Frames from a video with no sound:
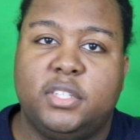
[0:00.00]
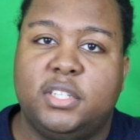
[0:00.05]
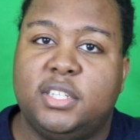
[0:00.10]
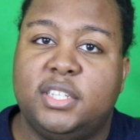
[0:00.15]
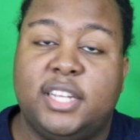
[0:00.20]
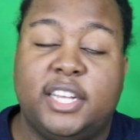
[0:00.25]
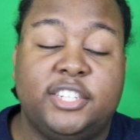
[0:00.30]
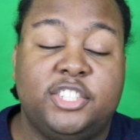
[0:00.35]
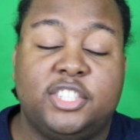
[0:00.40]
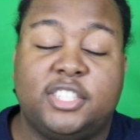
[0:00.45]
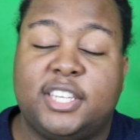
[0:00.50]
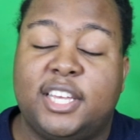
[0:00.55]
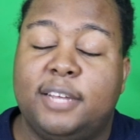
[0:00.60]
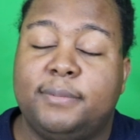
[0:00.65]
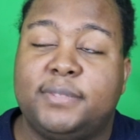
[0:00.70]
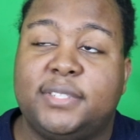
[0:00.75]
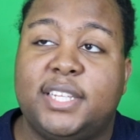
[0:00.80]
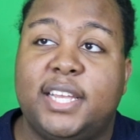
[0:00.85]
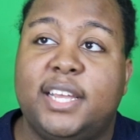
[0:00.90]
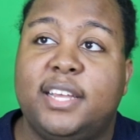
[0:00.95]
they just
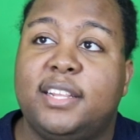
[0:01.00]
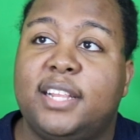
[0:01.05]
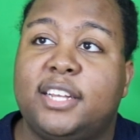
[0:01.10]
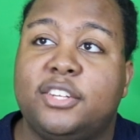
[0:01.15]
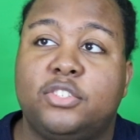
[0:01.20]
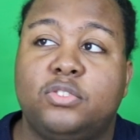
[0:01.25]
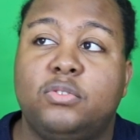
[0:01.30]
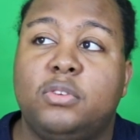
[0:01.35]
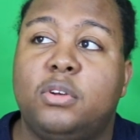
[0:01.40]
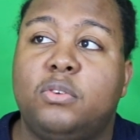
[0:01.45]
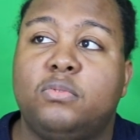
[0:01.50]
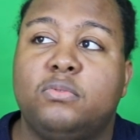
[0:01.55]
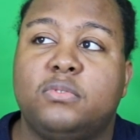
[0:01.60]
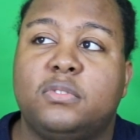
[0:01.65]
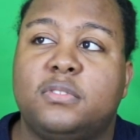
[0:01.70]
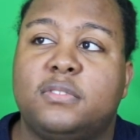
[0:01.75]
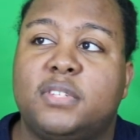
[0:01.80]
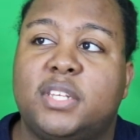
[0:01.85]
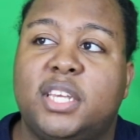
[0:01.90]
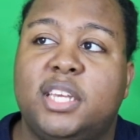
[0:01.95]
kept saying, like, you don't
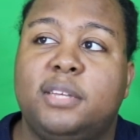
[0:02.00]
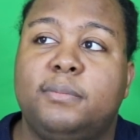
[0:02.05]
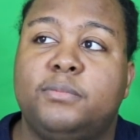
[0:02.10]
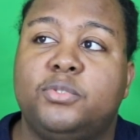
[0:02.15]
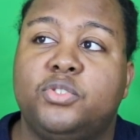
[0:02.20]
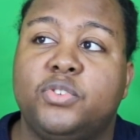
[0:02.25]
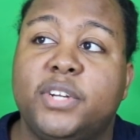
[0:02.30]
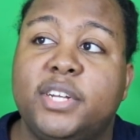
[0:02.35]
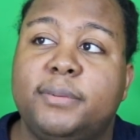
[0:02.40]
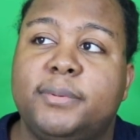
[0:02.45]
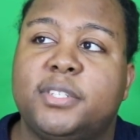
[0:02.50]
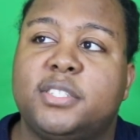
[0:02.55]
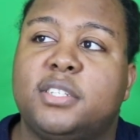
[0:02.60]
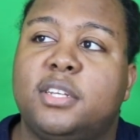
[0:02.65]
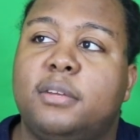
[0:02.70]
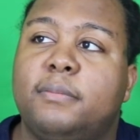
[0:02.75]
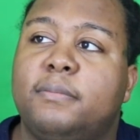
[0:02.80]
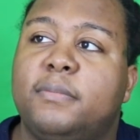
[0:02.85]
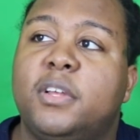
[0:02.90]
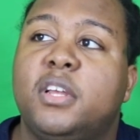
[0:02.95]
keep dreaming
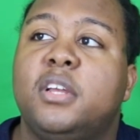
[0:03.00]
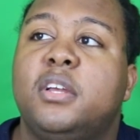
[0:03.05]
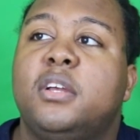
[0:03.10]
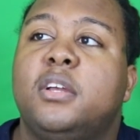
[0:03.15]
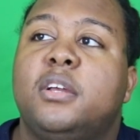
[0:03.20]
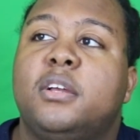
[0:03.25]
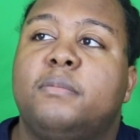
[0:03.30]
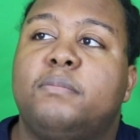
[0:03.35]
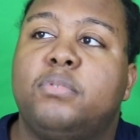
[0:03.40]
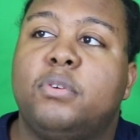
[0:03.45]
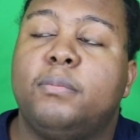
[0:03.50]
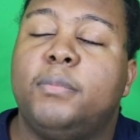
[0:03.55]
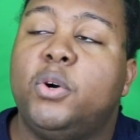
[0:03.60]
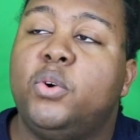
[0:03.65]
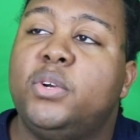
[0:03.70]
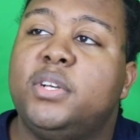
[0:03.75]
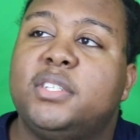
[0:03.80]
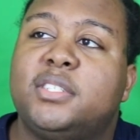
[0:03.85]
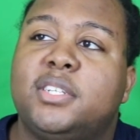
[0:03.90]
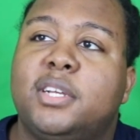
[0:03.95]
something,
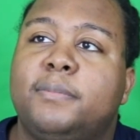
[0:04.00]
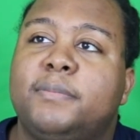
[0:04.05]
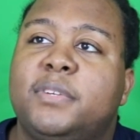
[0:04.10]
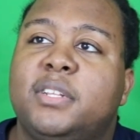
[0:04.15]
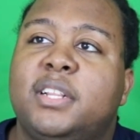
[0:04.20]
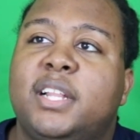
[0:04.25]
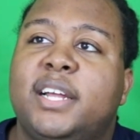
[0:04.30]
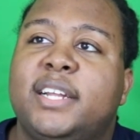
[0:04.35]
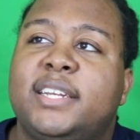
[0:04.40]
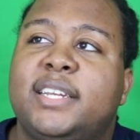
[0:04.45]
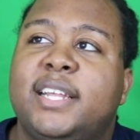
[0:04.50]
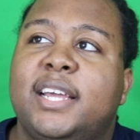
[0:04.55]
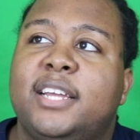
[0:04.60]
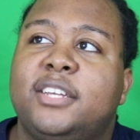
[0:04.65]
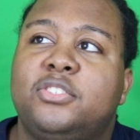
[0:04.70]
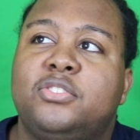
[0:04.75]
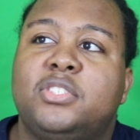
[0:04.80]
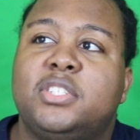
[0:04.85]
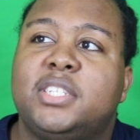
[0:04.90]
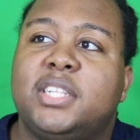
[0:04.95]
promoting something like that.
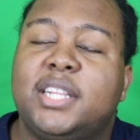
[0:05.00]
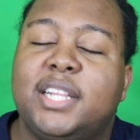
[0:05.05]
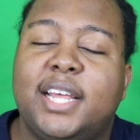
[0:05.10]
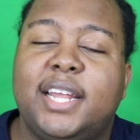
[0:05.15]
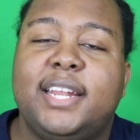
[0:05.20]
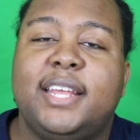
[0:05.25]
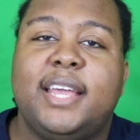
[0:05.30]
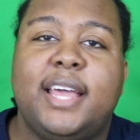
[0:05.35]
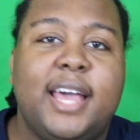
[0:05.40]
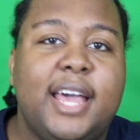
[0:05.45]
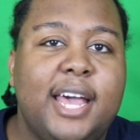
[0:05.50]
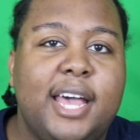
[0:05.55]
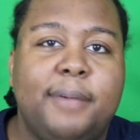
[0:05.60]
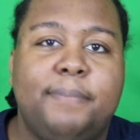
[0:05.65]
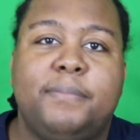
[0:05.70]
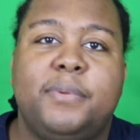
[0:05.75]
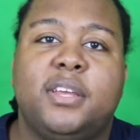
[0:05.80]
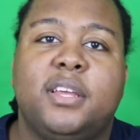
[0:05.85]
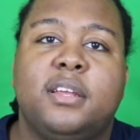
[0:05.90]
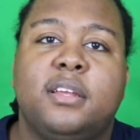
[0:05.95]
You just let it
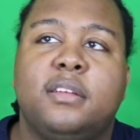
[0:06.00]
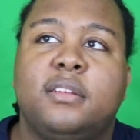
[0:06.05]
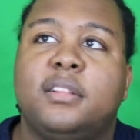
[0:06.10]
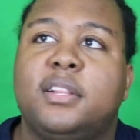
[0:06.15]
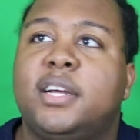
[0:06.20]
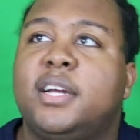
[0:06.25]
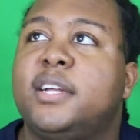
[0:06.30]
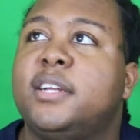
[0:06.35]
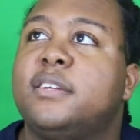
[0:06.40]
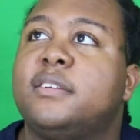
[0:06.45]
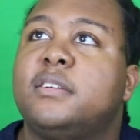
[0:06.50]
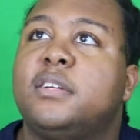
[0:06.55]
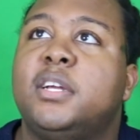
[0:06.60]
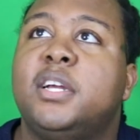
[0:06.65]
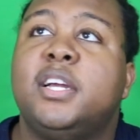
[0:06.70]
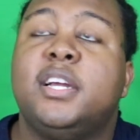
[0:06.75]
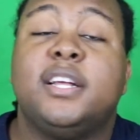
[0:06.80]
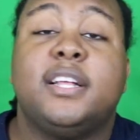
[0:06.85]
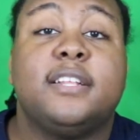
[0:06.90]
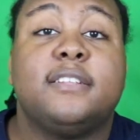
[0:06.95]
happen. Like,
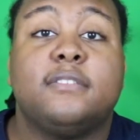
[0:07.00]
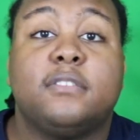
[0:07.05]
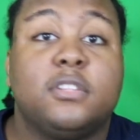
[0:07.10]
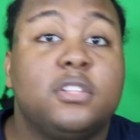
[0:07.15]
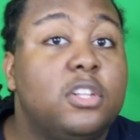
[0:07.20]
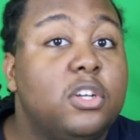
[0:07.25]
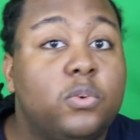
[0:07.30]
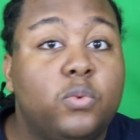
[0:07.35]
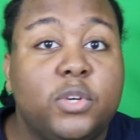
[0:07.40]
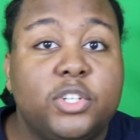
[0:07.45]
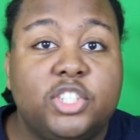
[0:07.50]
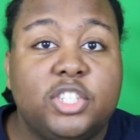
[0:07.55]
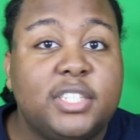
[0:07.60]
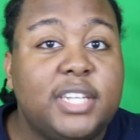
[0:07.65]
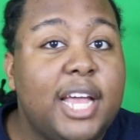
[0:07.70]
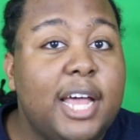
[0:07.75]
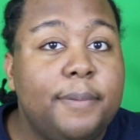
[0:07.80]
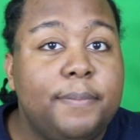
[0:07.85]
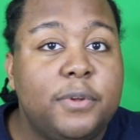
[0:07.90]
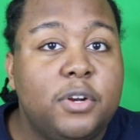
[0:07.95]
look what just
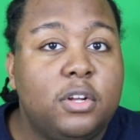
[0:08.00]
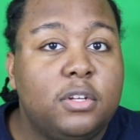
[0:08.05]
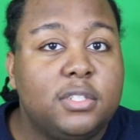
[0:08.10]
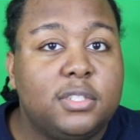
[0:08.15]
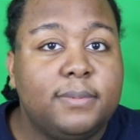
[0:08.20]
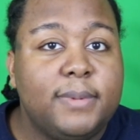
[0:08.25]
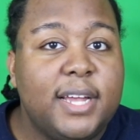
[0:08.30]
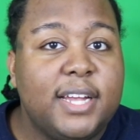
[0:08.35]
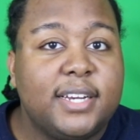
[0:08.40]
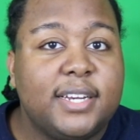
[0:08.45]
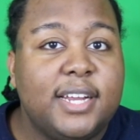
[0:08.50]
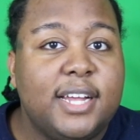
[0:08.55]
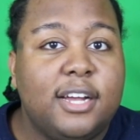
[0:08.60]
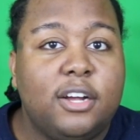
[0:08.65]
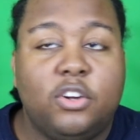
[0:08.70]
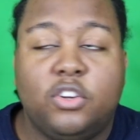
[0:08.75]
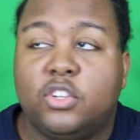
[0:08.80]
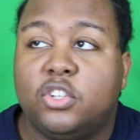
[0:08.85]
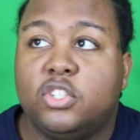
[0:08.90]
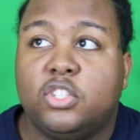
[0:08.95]
happened on
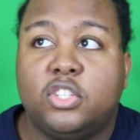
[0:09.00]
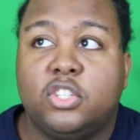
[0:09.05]
SmackDown.